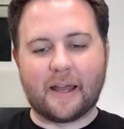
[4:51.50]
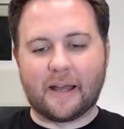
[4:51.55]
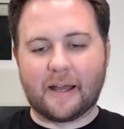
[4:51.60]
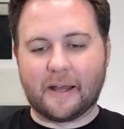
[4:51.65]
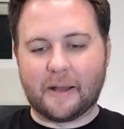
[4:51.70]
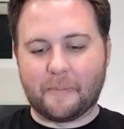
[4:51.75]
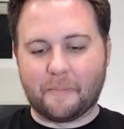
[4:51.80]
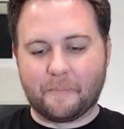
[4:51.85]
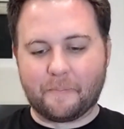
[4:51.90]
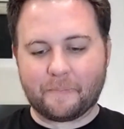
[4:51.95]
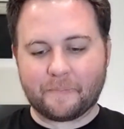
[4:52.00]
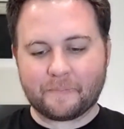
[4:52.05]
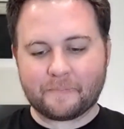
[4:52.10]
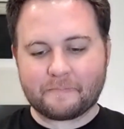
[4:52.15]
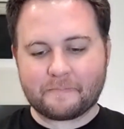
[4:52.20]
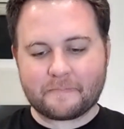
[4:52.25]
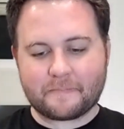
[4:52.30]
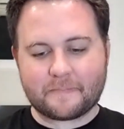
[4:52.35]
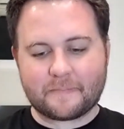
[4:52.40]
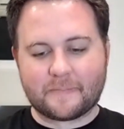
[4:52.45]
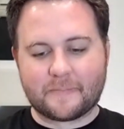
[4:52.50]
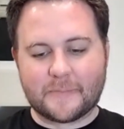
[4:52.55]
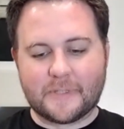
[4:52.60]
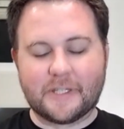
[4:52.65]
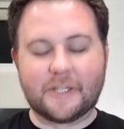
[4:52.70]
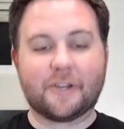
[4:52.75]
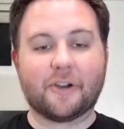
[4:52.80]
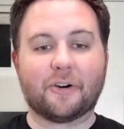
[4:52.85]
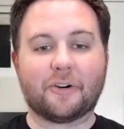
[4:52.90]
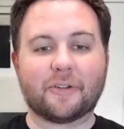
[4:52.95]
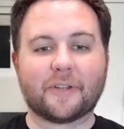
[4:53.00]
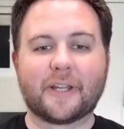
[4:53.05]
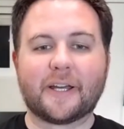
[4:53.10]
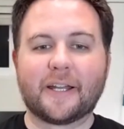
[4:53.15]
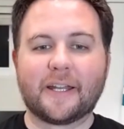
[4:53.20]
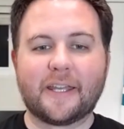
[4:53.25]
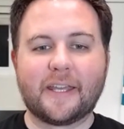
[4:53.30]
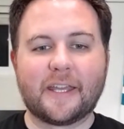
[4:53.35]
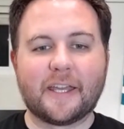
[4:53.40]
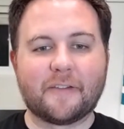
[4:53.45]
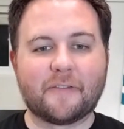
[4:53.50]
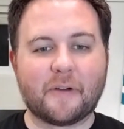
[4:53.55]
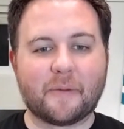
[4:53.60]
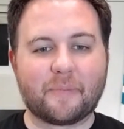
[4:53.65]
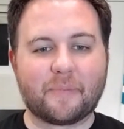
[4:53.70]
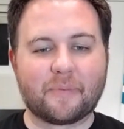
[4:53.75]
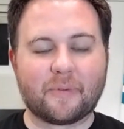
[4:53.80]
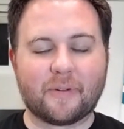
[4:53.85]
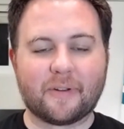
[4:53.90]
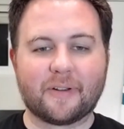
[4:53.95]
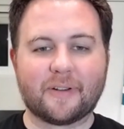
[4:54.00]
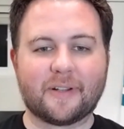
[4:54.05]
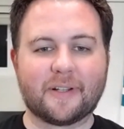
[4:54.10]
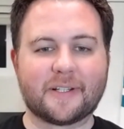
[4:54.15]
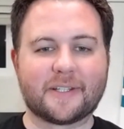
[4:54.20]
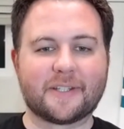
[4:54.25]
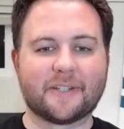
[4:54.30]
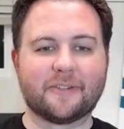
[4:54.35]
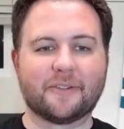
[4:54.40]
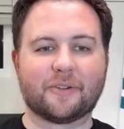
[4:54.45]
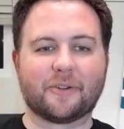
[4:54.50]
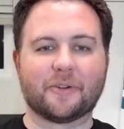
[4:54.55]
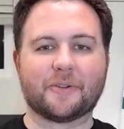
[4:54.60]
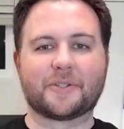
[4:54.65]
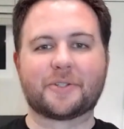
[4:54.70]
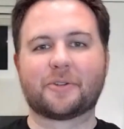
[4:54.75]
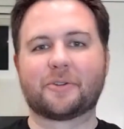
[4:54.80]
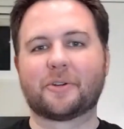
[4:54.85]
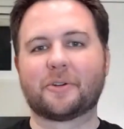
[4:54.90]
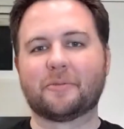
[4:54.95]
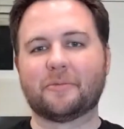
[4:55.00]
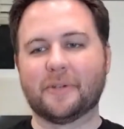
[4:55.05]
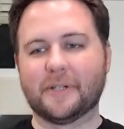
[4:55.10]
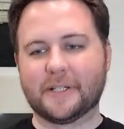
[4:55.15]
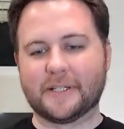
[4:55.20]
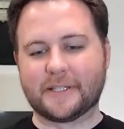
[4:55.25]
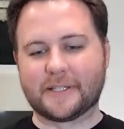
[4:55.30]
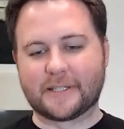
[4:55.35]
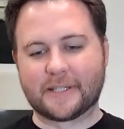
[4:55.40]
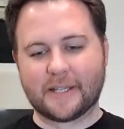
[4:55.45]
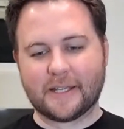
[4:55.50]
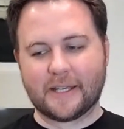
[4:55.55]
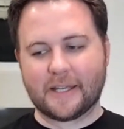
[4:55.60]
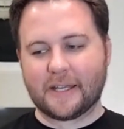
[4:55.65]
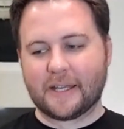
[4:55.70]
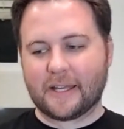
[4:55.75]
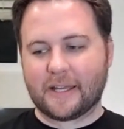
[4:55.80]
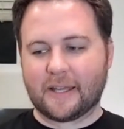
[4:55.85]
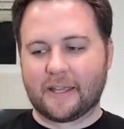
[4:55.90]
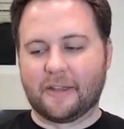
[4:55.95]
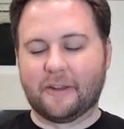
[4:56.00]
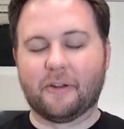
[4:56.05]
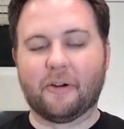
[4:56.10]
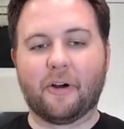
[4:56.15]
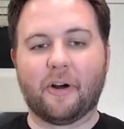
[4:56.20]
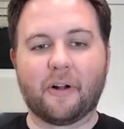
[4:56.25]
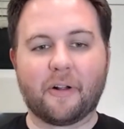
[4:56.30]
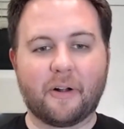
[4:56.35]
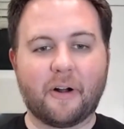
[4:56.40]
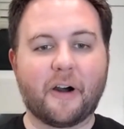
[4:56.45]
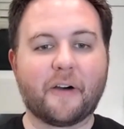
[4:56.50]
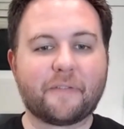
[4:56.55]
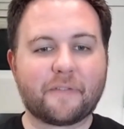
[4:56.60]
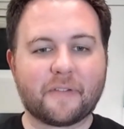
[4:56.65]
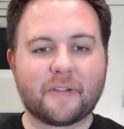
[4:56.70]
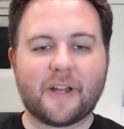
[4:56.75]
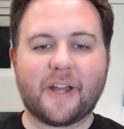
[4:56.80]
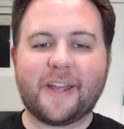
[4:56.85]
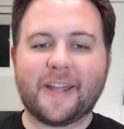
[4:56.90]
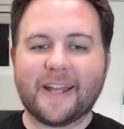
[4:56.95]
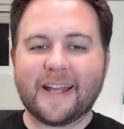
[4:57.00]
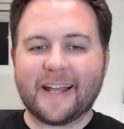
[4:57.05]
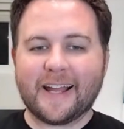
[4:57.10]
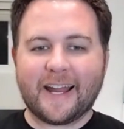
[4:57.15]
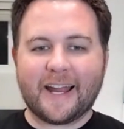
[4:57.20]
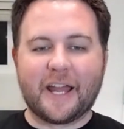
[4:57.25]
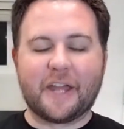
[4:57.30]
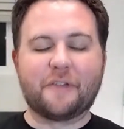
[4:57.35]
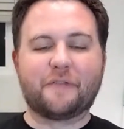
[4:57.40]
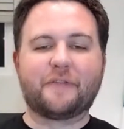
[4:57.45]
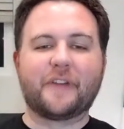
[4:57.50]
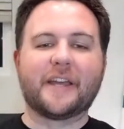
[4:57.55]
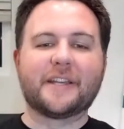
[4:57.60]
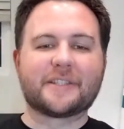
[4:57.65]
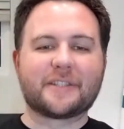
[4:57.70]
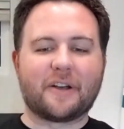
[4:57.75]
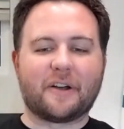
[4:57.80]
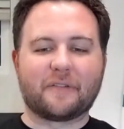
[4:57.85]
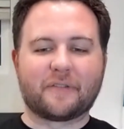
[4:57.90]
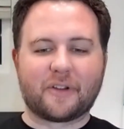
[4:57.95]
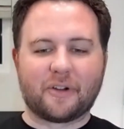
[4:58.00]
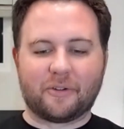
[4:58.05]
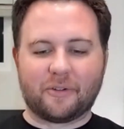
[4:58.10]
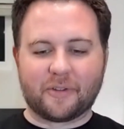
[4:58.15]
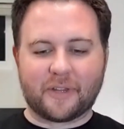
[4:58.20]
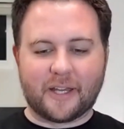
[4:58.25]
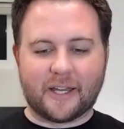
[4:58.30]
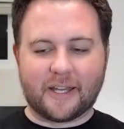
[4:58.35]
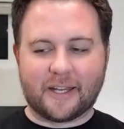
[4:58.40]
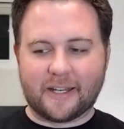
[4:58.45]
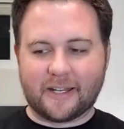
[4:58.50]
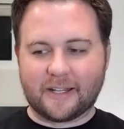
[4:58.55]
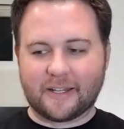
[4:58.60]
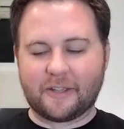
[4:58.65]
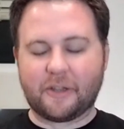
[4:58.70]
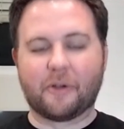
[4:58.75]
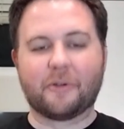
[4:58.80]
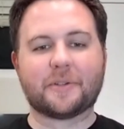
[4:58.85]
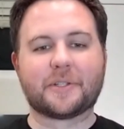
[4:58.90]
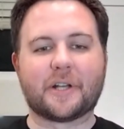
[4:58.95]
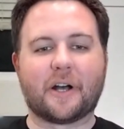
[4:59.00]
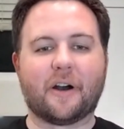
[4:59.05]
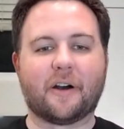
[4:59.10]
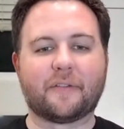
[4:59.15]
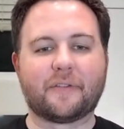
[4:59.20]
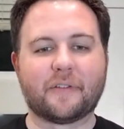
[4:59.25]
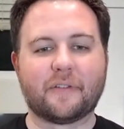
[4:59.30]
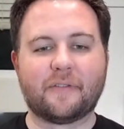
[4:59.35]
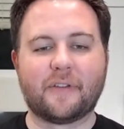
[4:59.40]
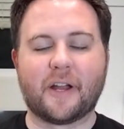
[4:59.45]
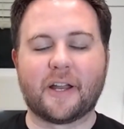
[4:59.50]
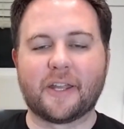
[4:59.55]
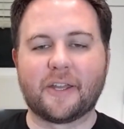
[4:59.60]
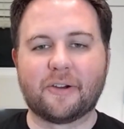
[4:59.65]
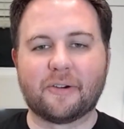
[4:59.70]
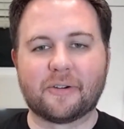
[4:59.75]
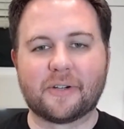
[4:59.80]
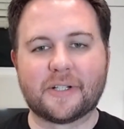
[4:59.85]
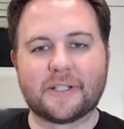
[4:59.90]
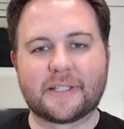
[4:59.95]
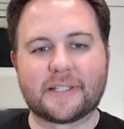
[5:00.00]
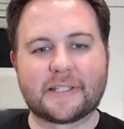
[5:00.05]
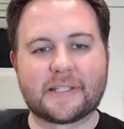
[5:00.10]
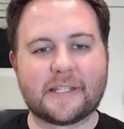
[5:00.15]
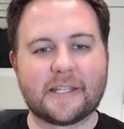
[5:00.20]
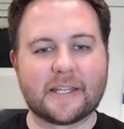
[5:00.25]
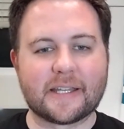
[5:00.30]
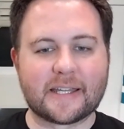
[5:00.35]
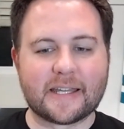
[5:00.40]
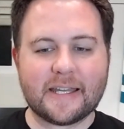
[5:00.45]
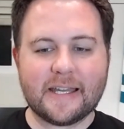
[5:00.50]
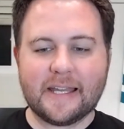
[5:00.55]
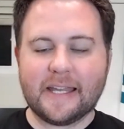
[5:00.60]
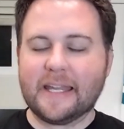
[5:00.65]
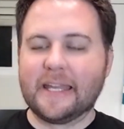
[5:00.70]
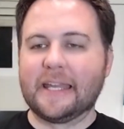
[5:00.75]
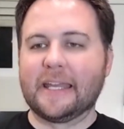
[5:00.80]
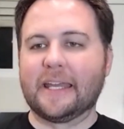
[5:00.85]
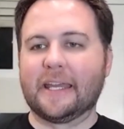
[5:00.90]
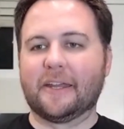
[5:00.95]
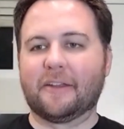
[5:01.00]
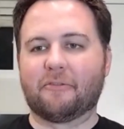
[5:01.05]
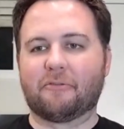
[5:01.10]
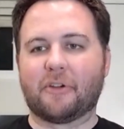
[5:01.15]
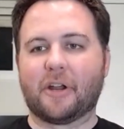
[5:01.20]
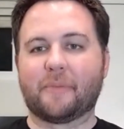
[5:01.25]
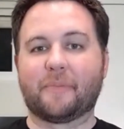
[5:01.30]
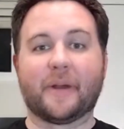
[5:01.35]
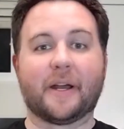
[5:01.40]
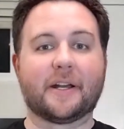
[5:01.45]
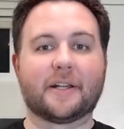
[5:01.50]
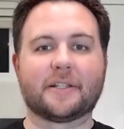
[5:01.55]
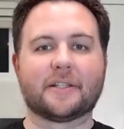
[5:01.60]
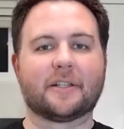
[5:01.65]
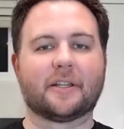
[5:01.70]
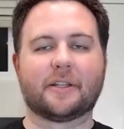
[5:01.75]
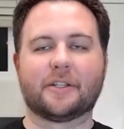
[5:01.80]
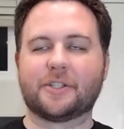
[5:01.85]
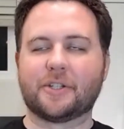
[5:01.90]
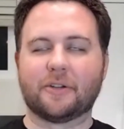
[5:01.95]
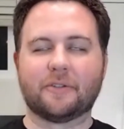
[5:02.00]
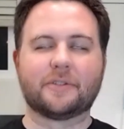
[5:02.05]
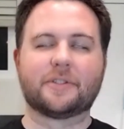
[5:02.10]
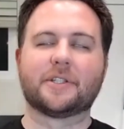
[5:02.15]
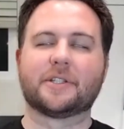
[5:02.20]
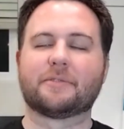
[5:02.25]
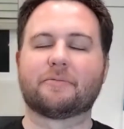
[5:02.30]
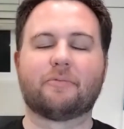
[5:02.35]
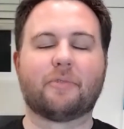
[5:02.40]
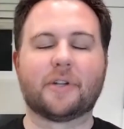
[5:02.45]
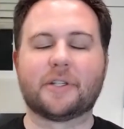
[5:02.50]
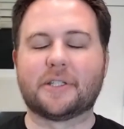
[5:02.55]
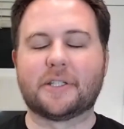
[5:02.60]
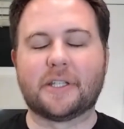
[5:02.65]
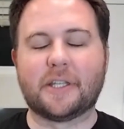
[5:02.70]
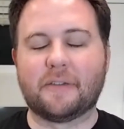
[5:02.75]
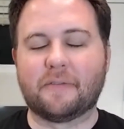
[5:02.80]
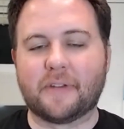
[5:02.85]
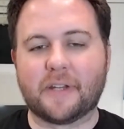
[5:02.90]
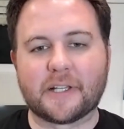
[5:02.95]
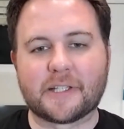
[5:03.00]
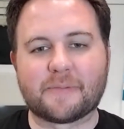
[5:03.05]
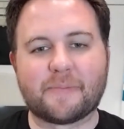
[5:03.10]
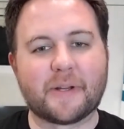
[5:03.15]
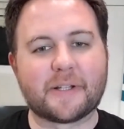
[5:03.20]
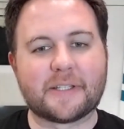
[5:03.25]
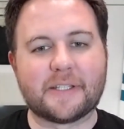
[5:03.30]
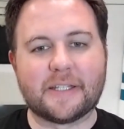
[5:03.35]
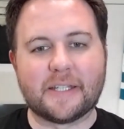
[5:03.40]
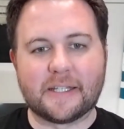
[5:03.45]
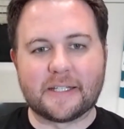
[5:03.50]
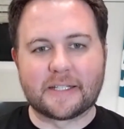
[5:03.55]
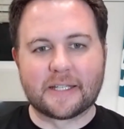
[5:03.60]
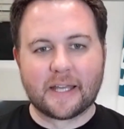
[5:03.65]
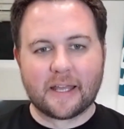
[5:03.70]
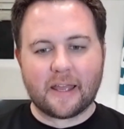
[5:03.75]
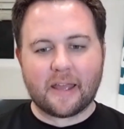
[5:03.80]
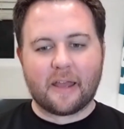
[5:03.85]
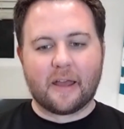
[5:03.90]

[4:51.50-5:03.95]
Um, the goal that he gave up uh, to Couture was, you know, off a face-off goal that goes off of Yanni Gord's stick and right past, like, Jones just wasn't even expecting it.